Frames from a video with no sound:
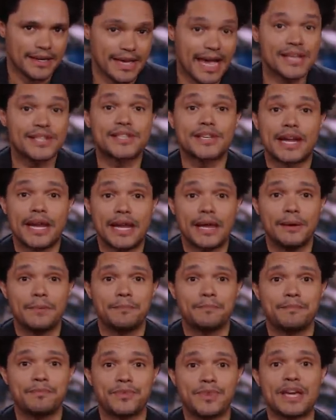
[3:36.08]
Yesterday,
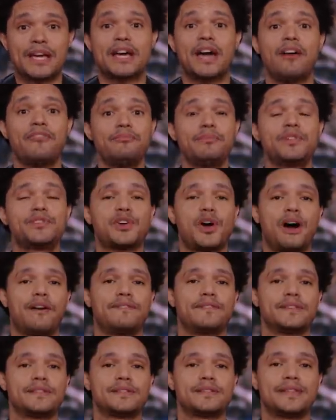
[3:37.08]
the government
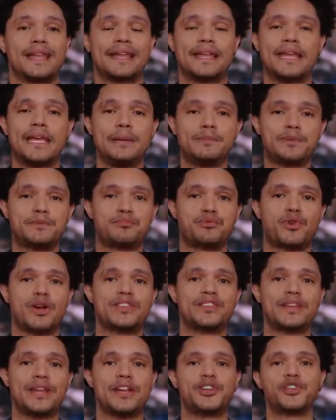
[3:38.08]
office that keeps
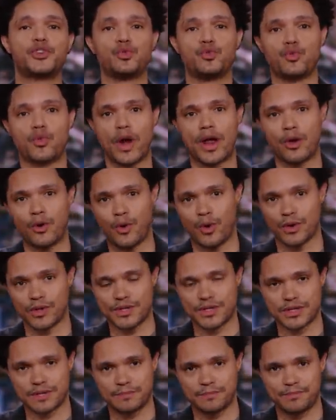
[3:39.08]
presidential
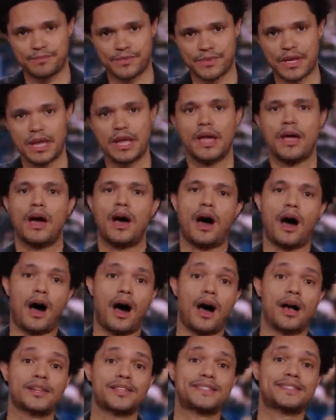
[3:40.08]
records
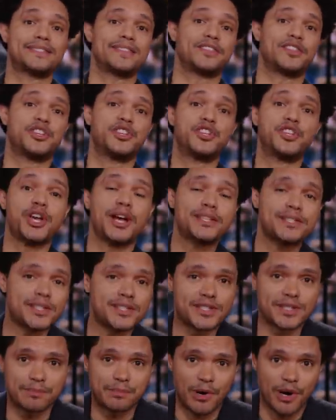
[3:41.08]
asked the
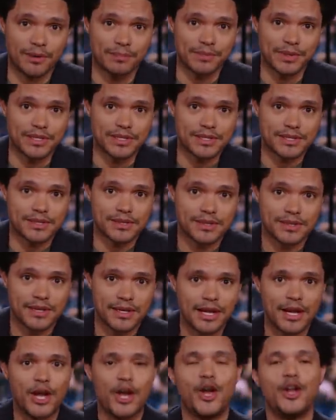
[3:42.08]
Justice Department
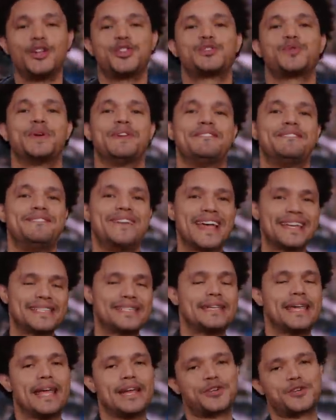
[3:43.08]
to
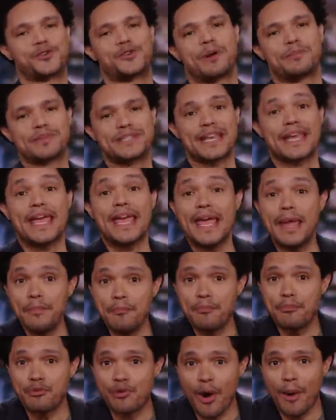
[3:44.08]
investigate Trump's
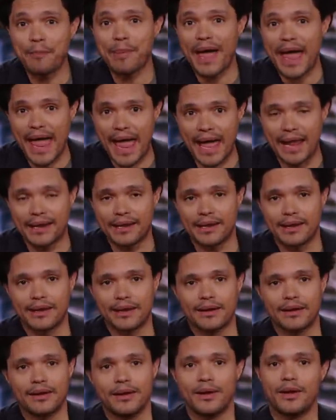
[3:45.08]
improper
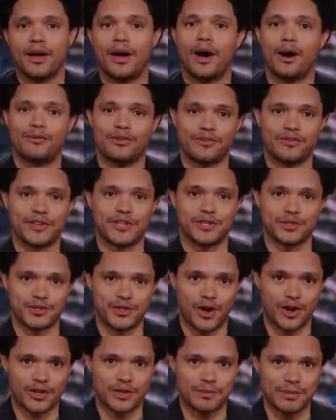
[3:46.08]
handling of official
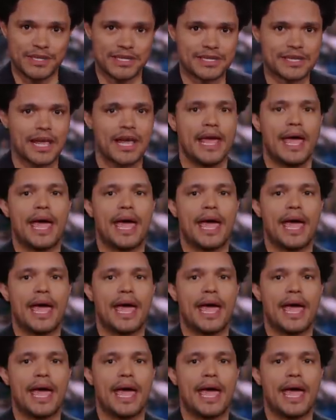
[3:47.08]
documents.